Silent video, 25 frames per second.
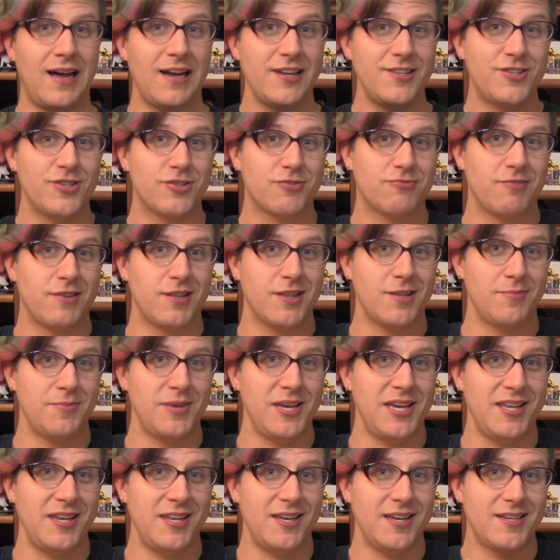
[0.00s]
I just run the
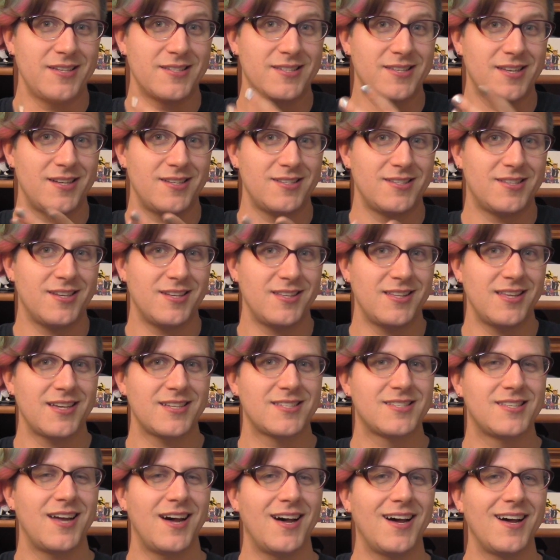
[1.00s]
meetings. And until
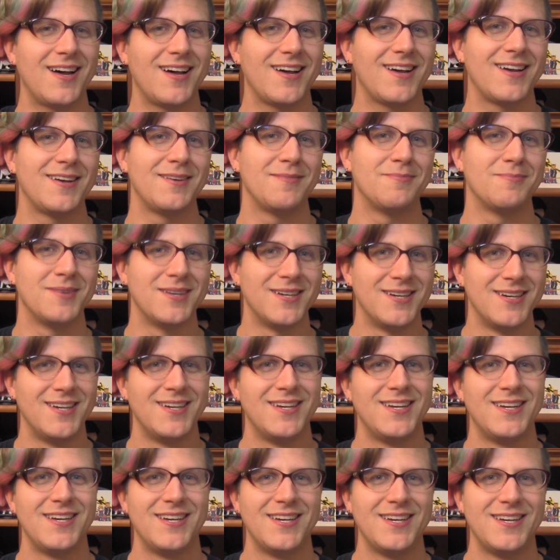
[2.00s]
next time,
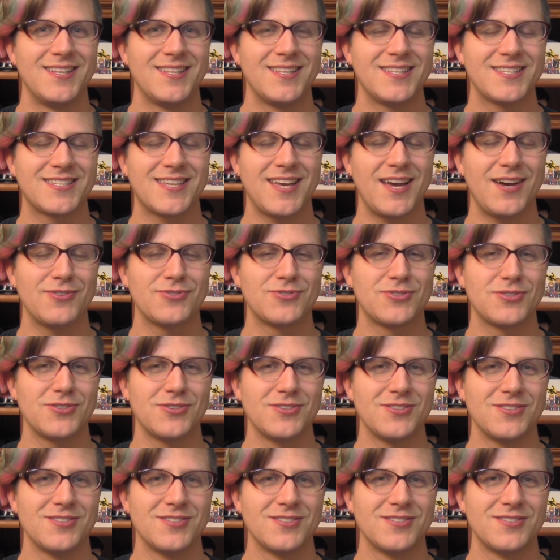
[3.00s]
this
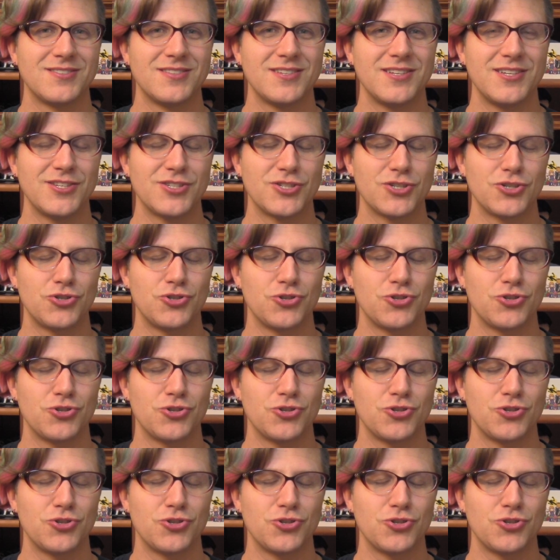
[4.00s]
council is